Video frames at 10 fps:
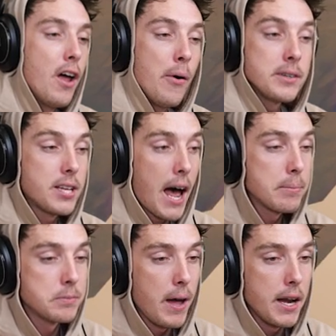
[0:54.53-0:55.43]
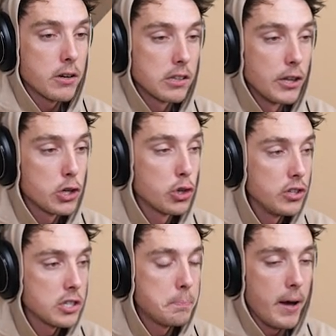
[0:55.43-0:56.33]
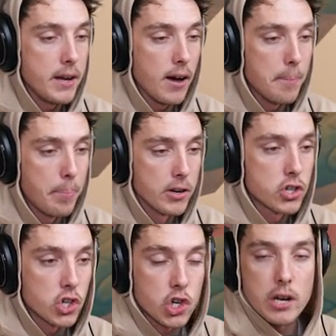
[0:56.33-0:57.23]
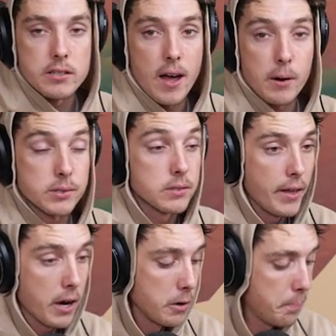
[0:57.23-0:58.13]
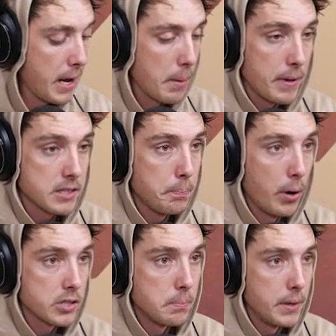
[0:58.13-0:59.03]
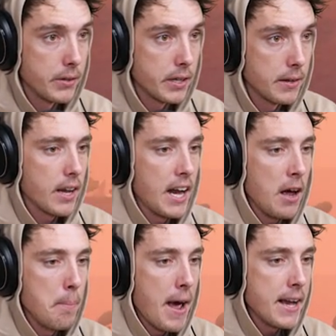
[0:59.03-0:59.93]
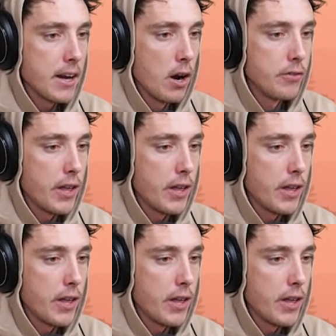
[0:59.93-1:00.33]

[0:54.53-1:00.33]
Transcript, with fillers: Now on tabs, man, it could literally just be a bunch of shit towers. That could be a, that's a possibility. Can I make it over